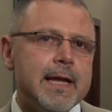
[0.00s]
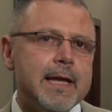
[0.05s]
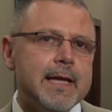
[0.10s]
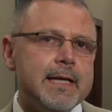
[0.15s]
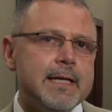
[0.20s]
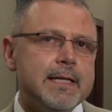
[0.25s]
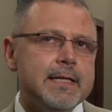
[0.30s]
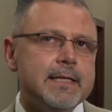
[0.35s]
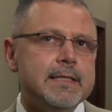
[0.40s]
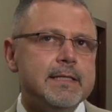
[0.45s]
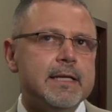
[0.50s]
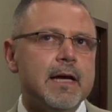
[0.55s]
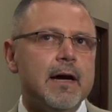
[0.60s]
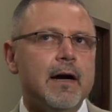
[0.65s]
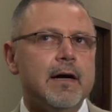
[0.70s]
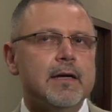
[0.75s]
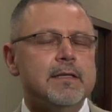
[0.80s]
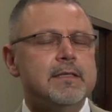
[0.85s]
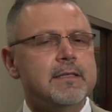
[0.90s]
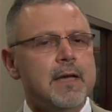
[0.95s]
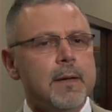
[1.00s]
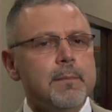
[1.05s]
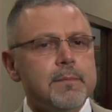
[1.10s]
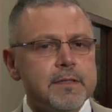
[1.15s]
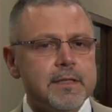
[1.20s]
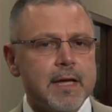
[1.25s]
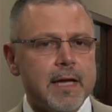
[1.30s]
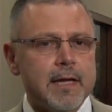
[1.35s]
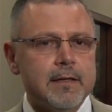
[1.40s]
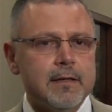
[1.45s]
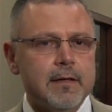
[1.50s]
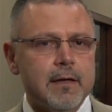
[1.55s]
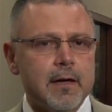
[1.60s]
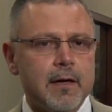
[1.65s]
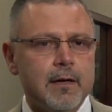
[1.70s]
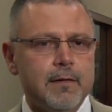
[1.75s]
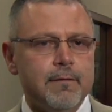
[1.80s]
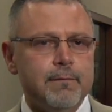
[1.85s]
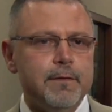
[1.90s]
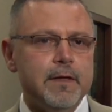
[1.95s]
is a subset
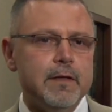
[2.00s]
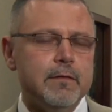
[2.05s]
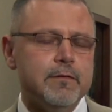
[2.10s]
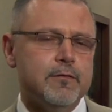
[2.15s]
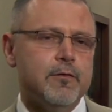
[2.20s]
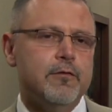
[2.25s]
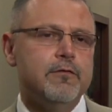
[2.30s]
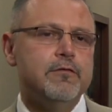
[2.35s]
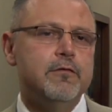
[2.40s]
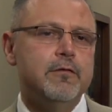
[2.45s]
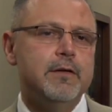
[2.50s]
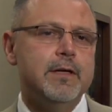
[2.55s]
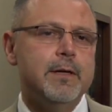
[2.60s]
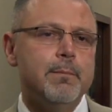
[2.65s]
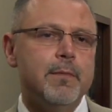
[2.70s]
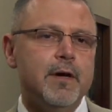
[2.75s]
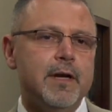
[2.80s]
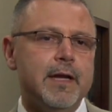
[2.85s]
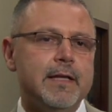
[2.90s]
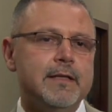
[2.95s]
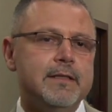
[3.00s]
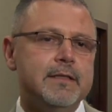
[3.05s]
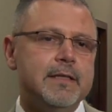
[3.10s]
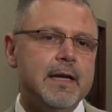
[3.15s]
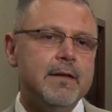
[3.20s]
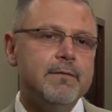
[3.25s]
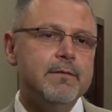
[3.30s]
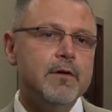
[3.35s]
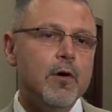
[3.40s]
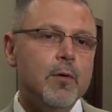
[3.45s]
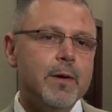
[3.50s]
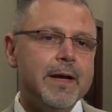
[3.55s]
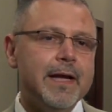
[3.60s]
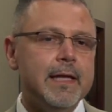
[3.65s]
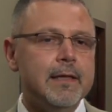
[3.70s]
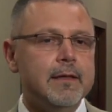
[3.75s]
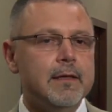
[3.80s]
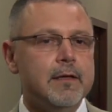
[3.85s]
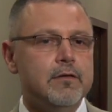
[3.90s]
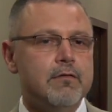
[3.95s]
of fetal surgery, but instead of going
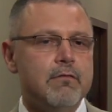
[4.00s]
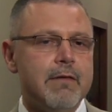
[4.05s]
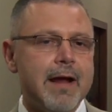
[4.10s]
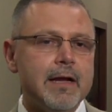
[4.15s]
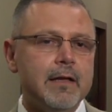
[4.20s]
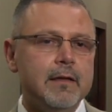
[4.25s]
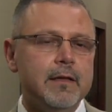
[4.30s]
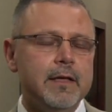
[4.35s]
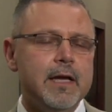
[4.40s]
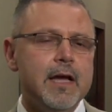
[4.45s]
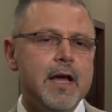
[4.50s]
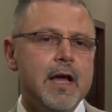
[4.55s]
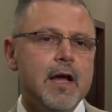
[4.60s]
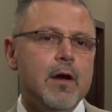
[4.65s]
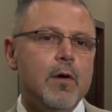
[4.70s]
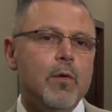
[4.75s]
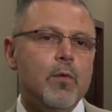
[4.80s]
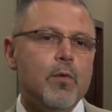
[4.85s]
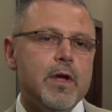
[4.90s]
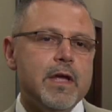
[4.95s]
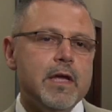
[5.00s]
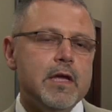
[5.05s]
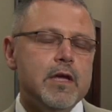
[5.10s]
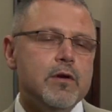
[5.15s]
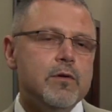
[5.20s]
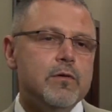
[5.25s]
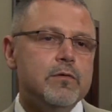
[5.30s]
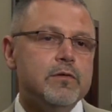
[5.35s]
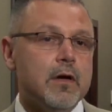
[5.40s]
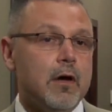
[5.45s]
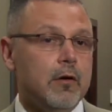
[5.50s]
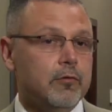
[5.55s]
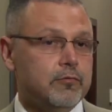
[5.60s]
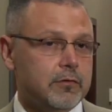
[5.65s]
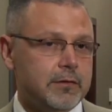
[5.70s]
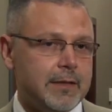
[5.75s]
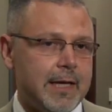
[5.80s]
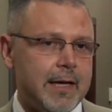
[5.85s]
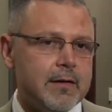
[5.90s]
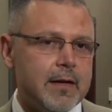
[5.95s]
in there directly, we use
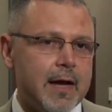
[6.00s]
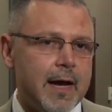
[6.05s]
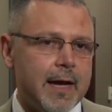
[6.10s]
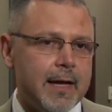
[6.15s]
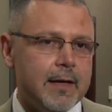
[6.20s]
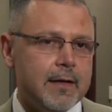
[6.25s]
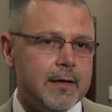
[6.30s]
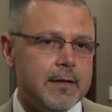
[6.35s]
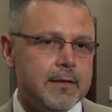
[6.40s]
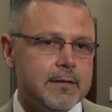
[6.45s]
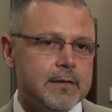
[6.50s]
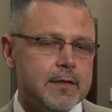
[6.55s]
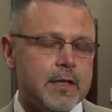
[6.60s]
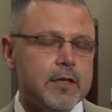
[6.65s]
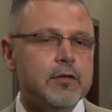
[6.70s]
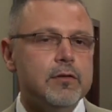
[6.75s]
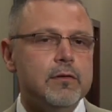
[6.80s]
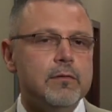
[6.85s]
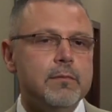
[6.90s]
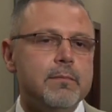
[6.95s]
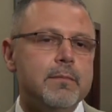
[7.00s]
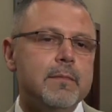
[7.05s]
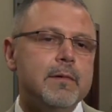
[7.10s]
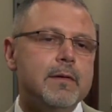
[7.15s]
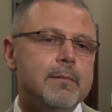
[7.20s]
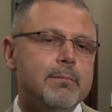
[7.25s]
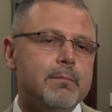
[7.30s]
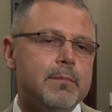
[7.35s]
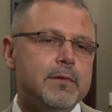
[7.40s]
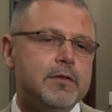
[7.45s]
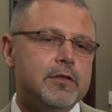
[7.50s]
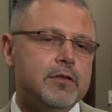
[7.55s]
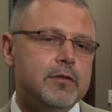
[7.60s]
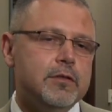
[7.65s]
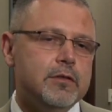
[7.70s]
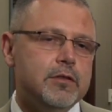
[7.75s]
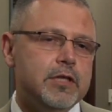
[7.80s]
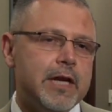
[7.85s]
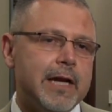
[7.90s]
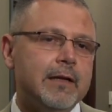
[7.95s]
ultrasound guidance to
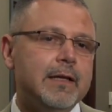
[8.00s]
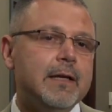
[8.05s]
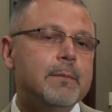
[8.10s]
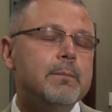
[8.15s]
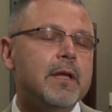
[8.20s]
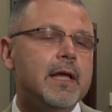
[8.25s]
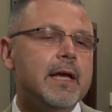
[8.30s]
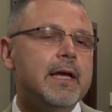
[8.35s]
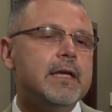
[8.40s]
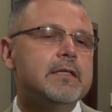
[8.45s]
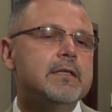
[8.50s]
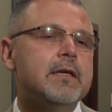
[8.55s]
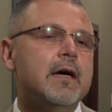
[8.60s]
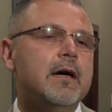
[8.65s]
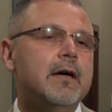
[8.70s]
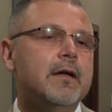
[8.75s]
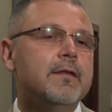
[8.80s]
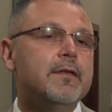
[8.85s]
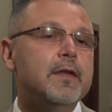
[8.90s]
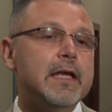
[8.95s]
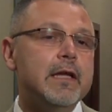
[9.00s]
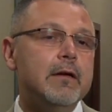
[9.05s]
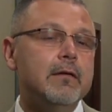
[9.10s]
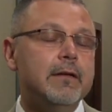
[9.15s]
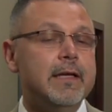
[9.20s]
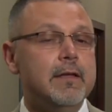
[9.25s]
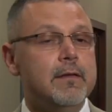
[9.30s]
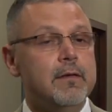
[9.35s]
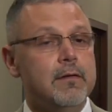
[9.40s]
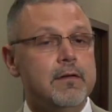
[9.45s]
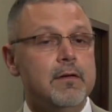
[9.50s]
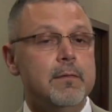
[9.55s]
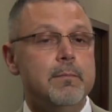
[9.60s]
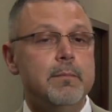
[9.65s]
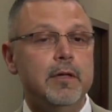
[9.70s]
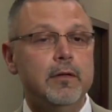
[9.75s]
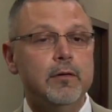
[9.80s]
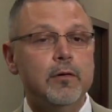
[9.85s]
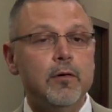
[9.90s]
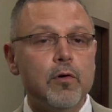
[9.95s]
gently place a needle either in the
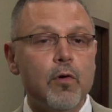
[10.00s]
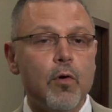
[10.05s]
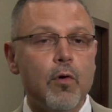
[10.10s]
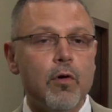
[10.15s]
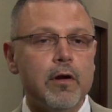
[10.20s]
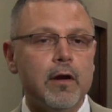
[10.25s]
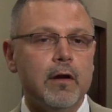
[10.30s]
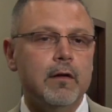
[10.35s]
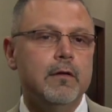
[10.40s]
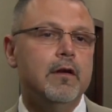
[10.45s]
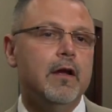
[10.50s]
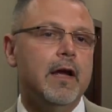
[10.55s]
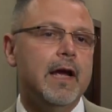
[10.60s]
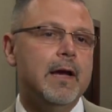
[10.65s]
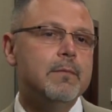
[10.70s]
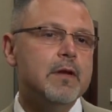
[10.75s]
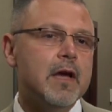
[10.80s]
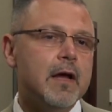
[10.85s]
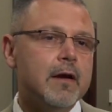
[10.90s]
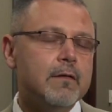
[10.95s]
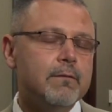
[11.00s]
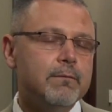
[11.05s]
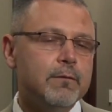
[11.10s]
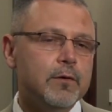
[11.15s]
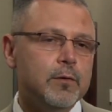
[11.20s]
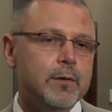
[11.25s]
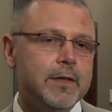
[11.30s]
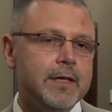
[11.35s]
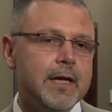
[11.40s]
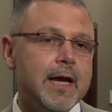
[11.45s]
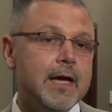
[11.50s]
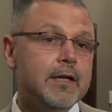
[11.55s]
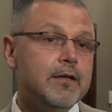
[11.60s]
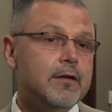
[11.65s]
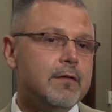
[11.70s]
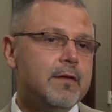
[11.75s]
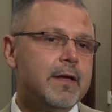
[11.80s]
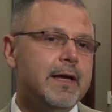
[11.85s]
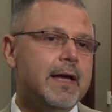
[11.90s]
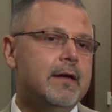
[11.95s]
umbilical cord and the amniotic fluid
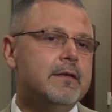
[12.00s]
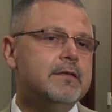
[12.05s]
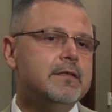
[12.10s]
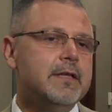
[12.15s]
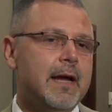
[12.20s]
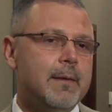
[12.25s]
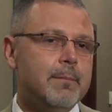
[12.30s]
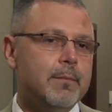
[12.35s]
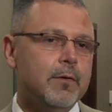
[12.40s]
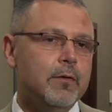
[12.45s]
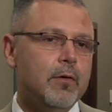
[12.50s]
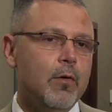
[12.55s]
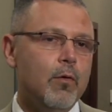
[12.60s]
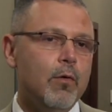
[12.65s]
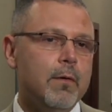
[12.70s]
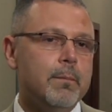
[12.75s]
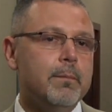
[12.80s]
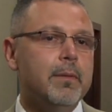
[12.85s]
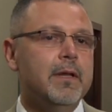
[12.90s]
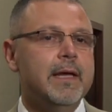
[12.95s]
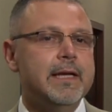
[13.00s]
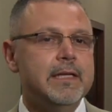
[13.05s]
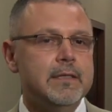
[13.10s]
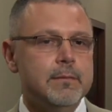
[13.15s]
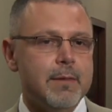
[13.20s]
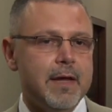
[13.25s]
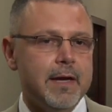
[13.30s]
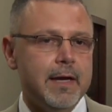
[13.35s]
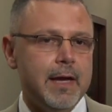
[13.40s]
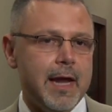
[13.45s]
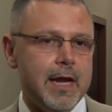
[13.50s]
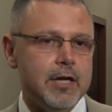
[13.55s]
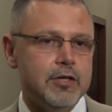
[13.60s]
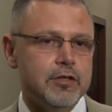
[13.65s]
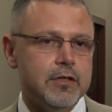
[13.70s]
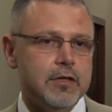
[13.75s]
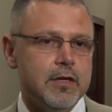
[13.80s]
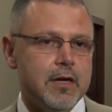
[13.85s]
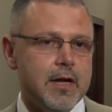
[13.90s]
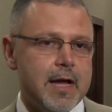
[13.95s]
to either get a sample or place
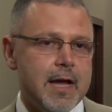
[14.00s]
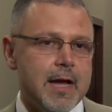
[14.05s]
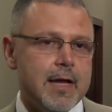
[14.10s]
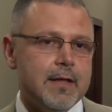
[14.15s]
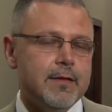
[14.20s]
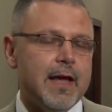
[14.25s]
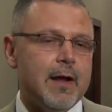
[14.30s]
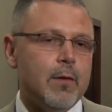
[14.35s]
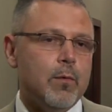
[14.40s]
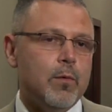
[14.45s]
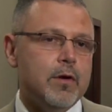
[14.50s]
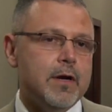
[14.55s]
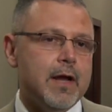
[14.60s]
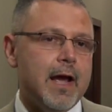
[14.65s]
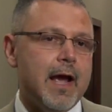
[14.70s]
medication that would